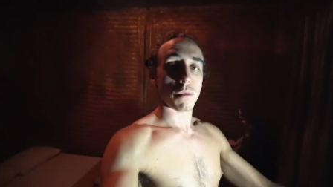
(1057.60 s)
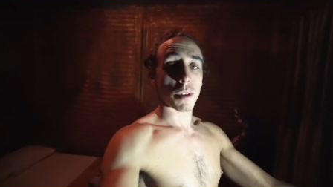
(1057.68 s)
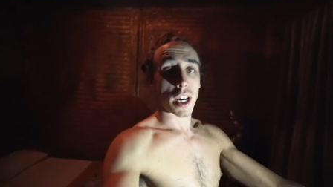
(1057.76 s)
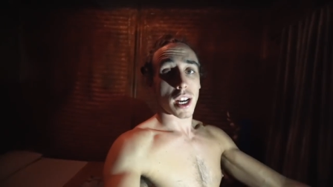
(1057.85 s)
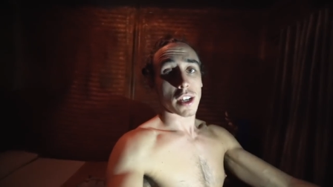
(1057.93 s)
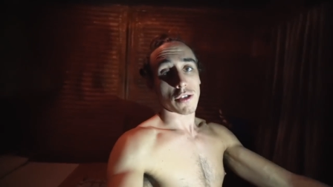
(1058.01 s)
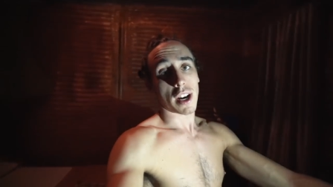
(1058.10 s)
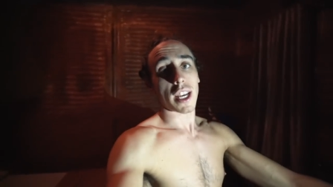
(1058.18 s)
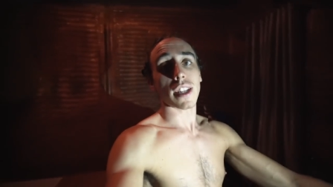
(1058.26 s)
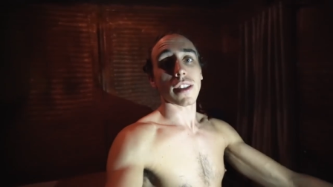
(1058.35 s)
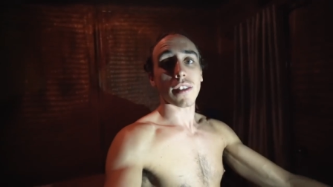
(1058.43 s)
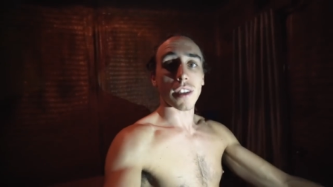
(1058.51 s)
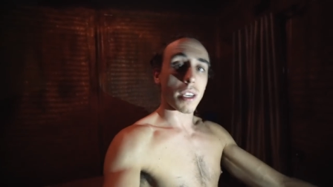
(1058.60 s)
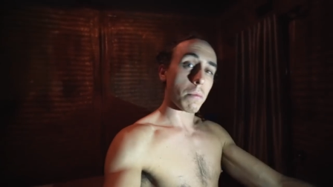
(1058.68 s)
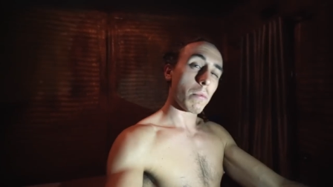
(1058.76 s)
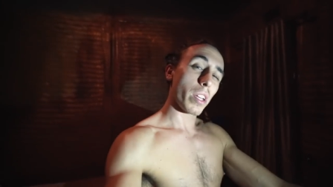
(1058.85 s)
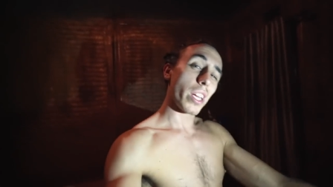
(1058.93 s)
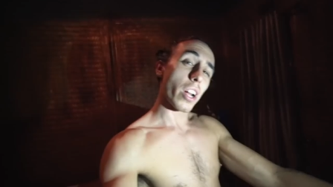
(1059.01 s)
We're gonna try to get to sleep
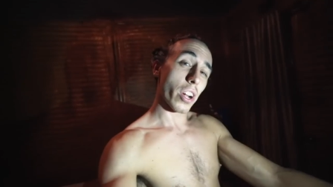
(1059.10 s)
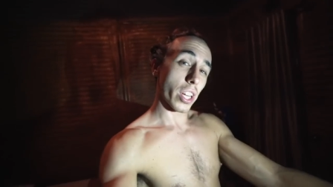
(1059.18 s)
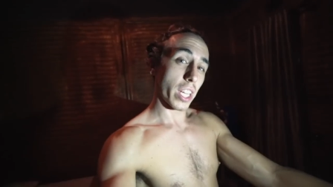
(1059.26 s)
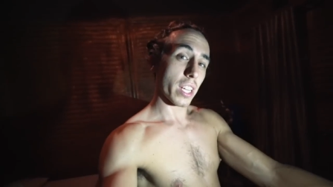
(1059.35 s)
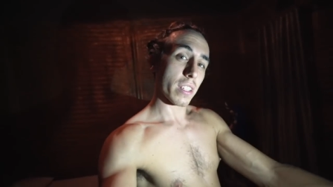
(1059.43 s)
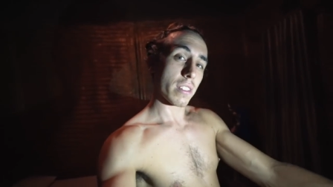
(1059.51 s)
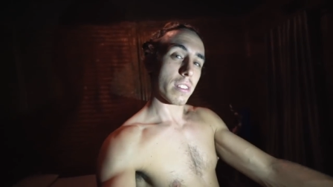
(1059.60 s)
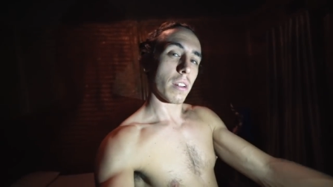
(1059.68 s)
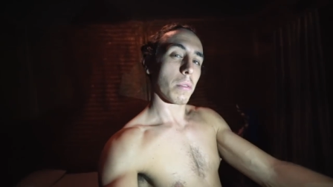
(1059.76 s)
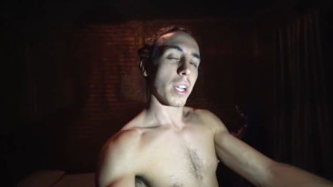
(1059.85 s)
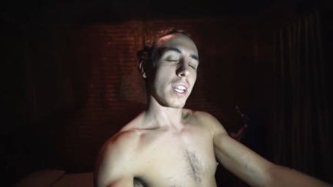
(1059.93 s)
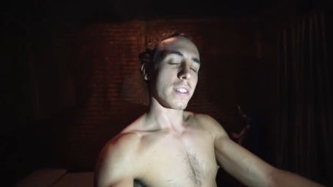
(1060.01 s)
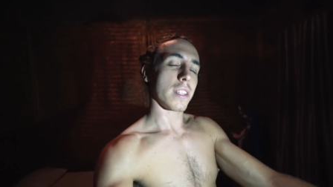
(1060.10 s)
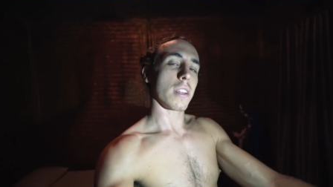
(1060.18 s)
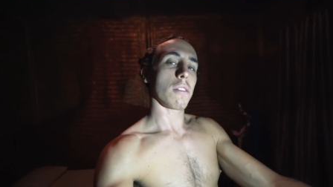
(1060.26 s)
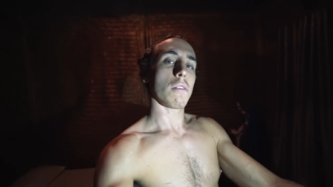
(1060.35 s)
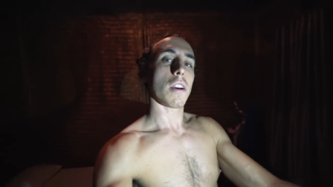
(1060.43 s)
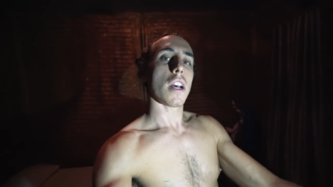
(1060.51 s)
really early. So we're gonna see
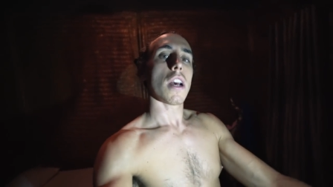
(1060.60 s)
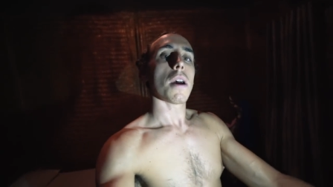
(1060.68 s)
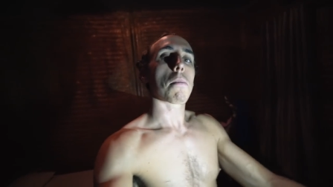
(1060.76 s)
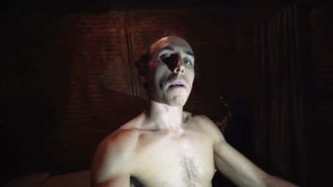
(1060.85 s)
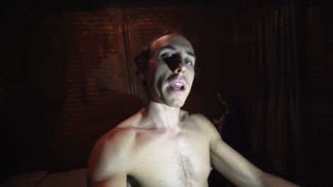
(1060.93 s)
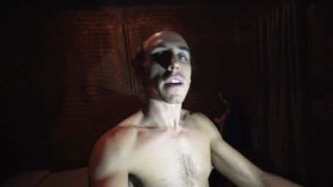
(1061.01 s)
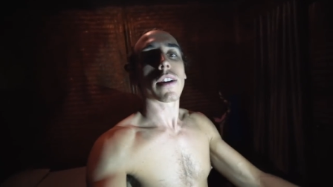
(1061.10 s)
you bright and